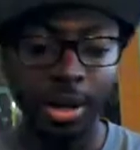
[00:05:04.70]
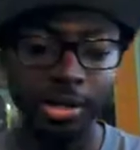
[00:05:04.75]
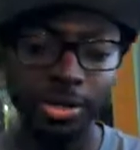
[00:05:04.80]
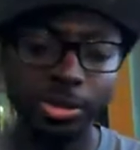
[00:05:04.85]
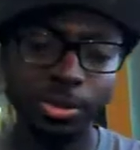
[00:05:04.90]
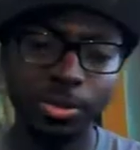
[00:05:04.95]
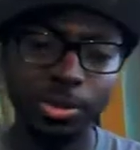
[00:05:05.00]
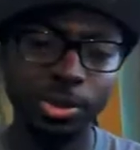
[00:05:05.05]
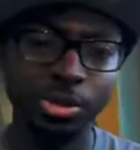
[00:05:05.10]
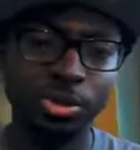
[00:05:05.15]
Like I
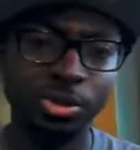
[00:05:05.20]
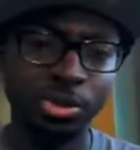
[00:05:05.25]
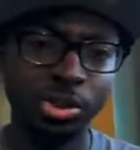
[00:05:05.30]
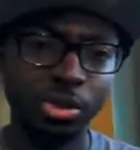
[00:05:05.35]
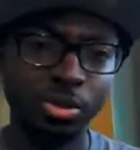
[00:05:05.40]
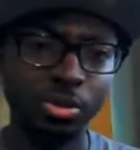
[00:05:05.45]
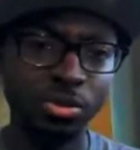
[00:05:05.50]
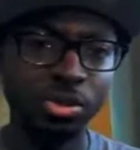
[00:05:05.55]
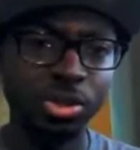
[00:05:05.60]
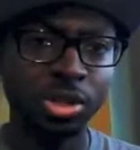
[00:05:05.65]
said, when you do
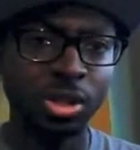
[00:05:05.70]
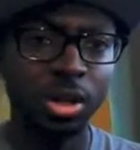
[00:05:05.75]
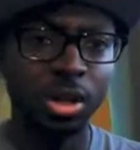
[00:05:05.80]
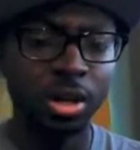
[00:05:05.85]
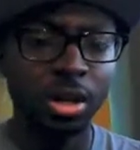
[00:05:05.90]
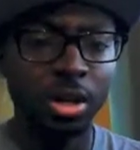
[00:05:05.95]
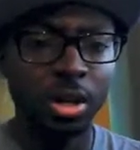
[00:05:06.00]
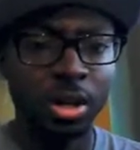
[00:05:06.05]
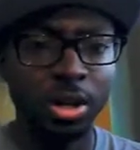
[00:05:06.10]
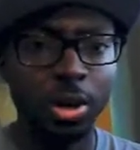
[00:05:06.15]
shows,
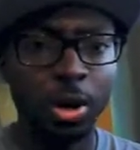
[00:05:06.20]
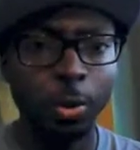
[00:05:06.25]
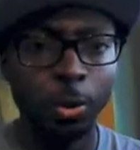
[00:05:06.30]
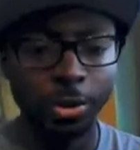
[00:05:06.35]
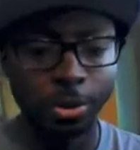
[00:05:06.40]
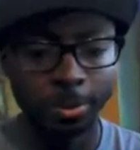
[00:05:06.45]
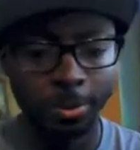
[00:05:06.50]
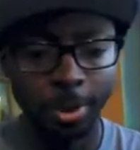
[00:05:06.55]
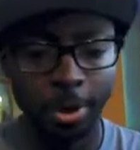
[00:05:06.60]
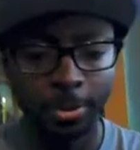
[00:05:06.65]
go
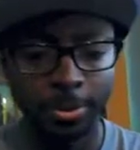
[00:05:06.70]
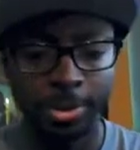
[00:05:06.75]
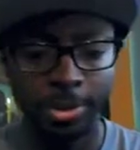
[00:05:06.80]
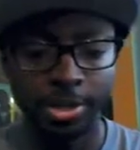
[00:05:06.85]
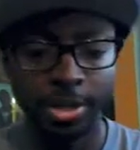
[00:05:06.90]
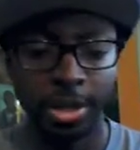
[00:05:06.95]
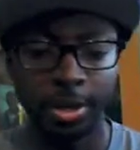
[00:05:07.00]
with a purpose.